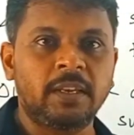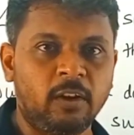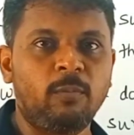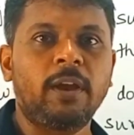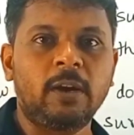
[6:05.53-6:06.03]
It
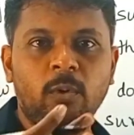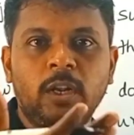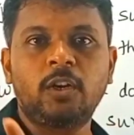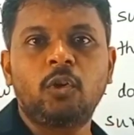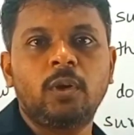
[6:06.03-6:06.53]
will be
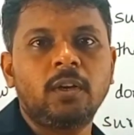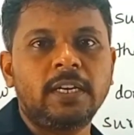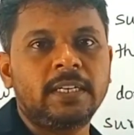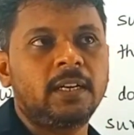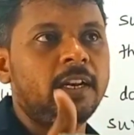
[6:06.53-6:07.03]
converted into
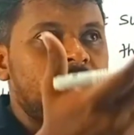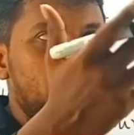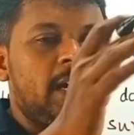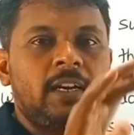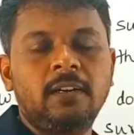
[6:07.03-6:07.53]
internal energy
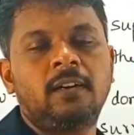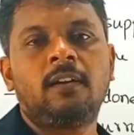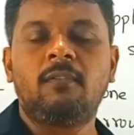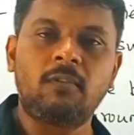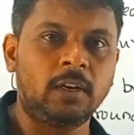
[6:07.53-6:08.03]
and
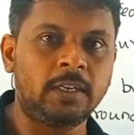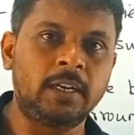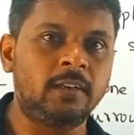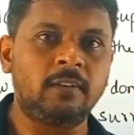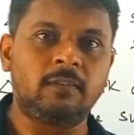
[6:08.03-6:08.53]
work
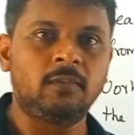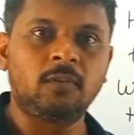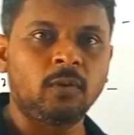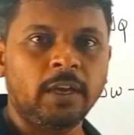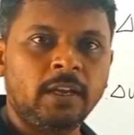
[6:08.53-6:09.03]
done.
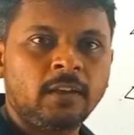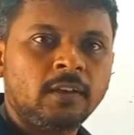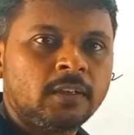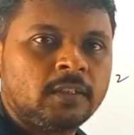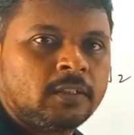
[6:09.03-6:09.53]
Okay,
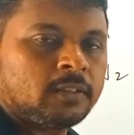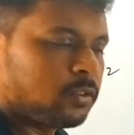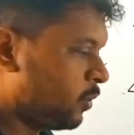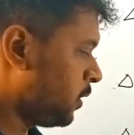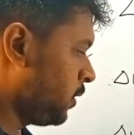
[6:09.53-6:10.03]

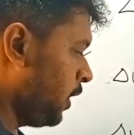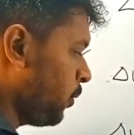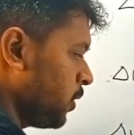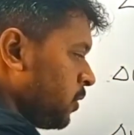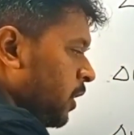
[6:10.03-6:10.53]
so these
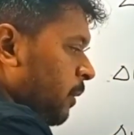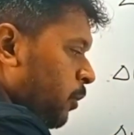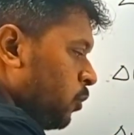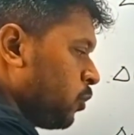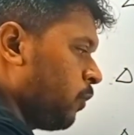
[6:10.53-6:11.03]
equations can be
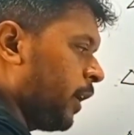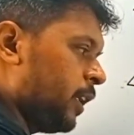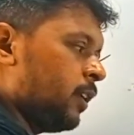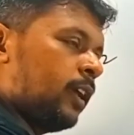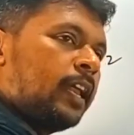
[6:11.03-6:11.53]
used to
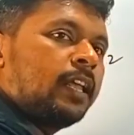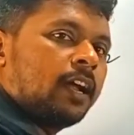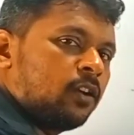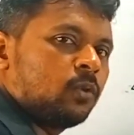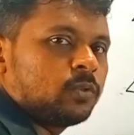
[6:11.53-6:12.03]
find any
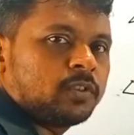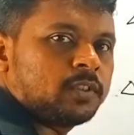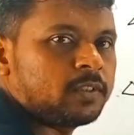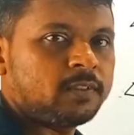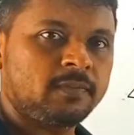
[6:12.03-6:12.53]
unknowns.